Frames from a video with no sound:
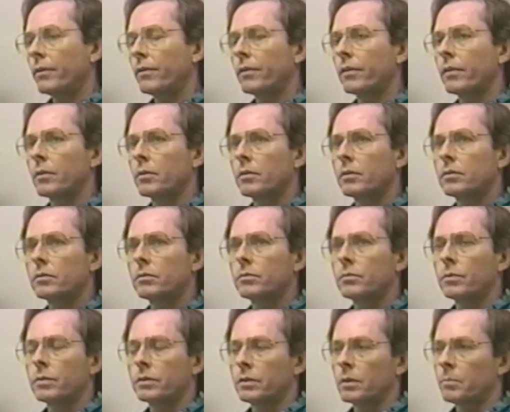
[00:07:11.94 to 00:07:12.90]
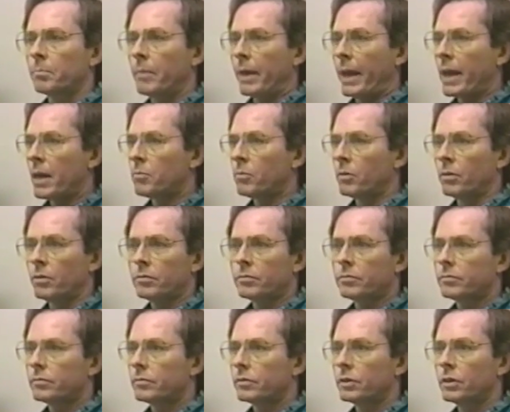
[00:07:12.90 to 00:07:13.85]
the, with a mammal,
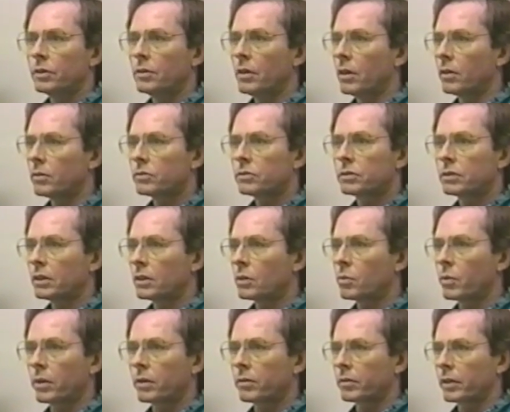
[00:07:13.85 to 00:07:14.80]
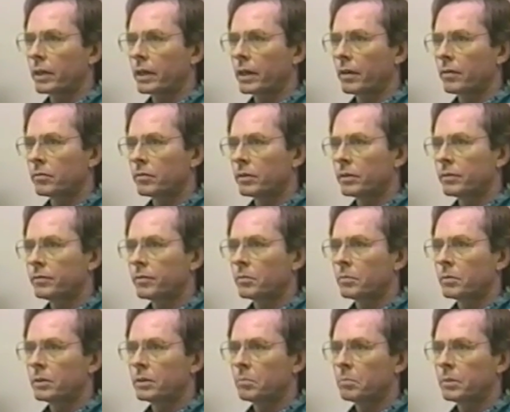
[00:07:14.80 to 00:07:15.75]
you don't see quick recovery
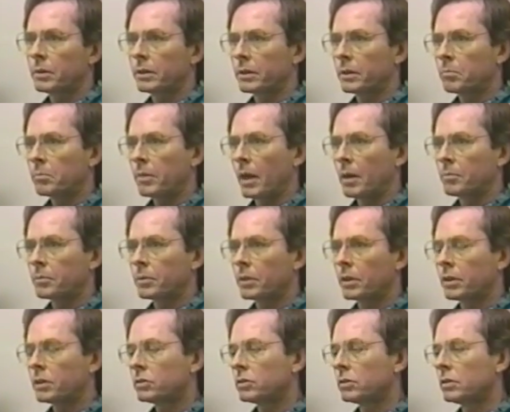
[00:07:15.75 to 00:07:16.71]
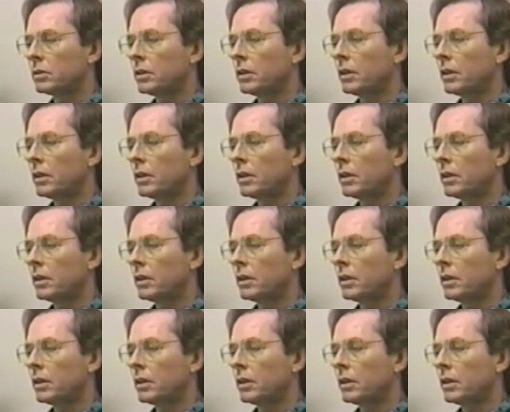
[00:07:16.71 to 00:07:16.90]
from a depleted population.